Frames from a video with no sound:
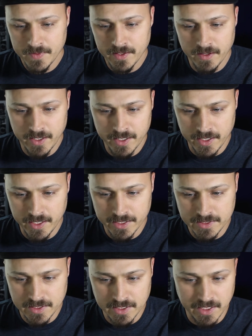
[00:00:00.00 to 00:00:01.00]
All right,
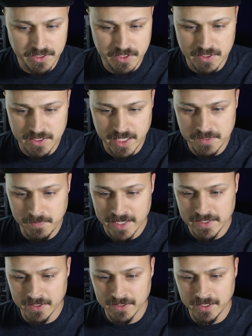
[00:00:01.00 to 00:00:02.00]
next thing. She says
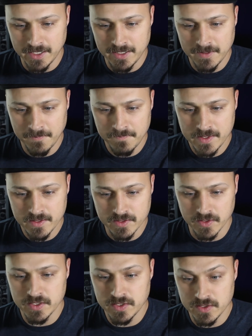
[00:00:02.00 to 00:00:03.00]
basically,
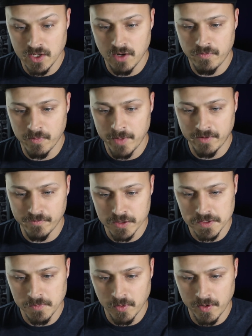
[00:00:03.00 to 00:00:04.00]
so this is good from a
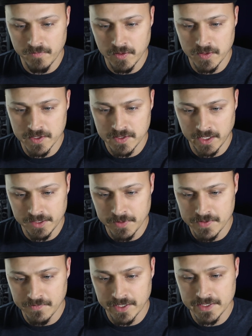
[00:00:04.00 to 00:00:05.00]
conversion point of view, this next
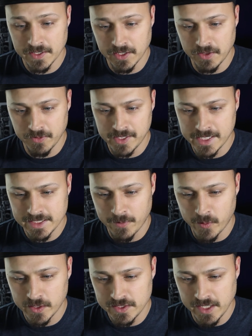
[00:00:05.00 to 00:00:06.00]
piece of advice. The 3 things I
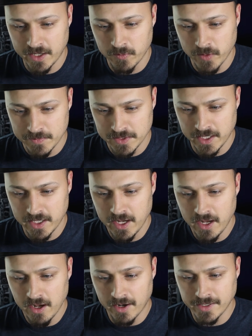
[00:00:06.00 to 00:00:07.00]
want to see on a website
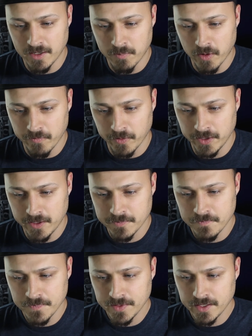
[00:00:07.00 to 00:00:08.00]
are your portfolio,
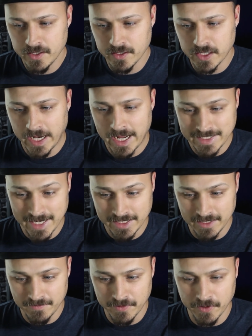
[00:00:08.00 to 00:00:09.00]
your contact
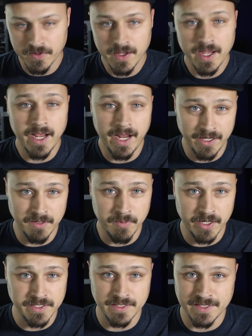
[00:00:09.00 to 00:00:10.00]
info, and your
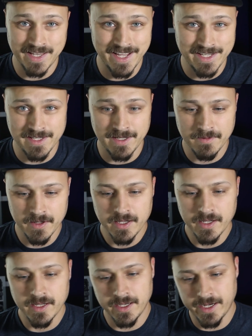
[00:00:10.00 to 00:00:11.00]
prices, and that's it.
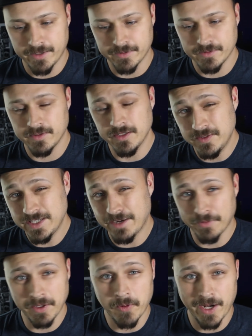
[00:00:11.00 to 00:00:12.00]
Now, you
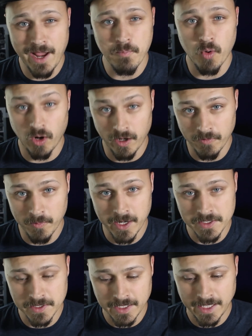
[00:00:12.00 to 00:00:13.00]
definitely want to have more
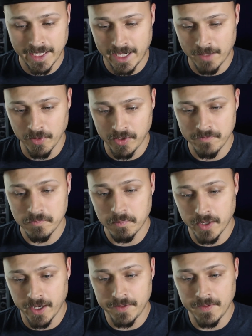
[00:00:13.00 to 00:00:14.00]
information than that, I believe,
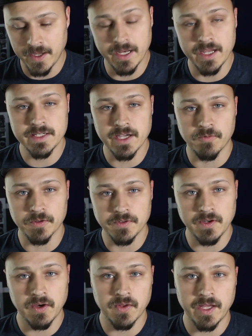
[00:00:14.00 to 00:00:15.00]
but it is helpful
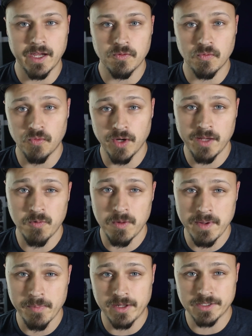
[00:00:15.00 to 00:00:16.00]
to know that really when
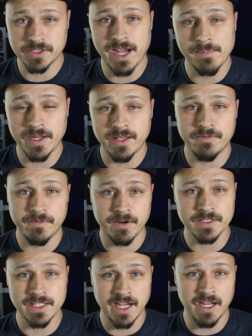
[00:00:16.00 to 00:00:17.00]
people are shopping in the
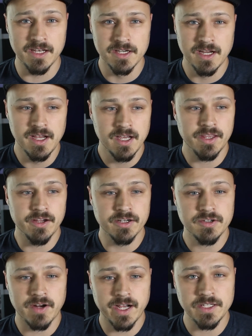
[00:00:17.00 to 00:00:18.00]
first stage, they're
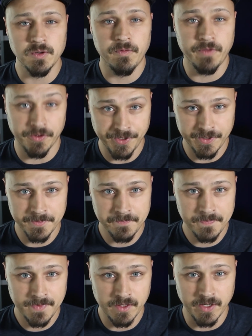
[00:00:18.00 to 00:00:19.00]
trying to filter,
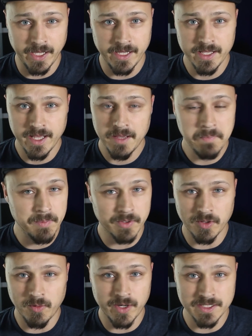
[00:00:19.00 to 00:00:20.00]
okay? People
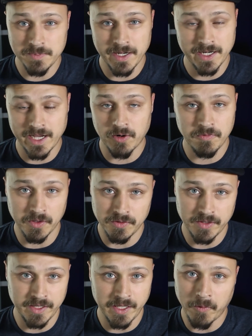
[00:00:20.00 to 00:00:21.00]
don't want to spend an hour
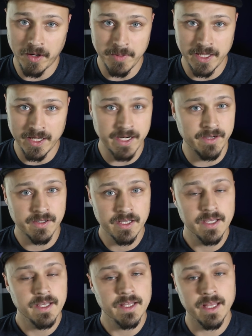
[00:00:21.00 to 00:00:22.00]
filtering. They want to be in and out.
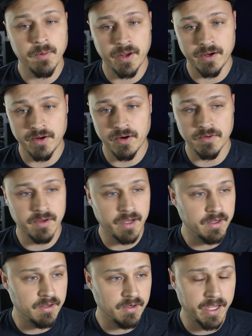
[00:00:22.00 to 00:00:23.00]
They want to know,
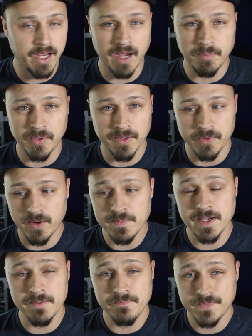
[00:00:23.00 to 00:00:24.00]
okay, I pulled up your
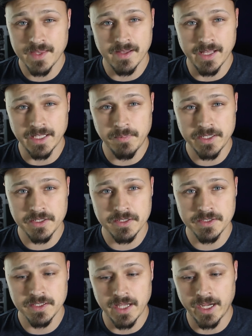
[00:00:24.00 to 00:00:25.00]
website, like the
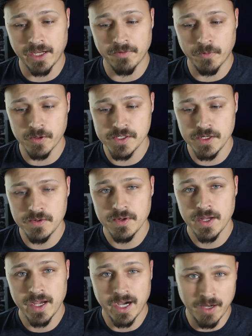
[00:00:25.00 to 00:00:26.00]
pictures, I can afford you,
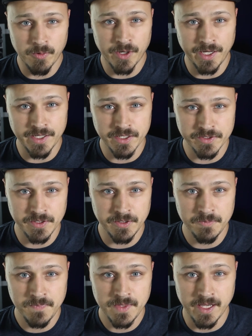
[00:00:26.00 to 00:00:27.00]
I want to get in touch with you.
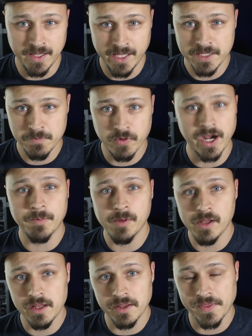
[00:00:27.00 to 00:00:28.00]
And that's
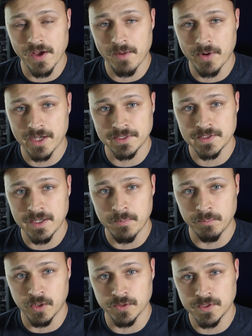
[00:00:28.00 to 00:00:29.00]
probably the thought process that
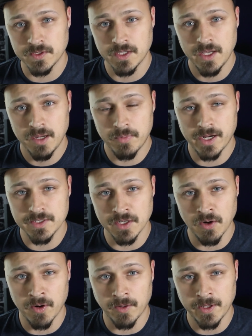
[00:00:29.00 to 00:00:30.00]
most brides are
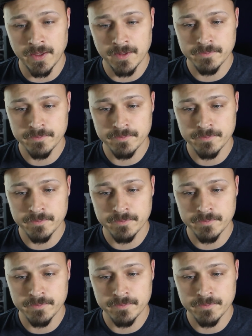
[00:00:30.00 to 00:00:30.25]
going with.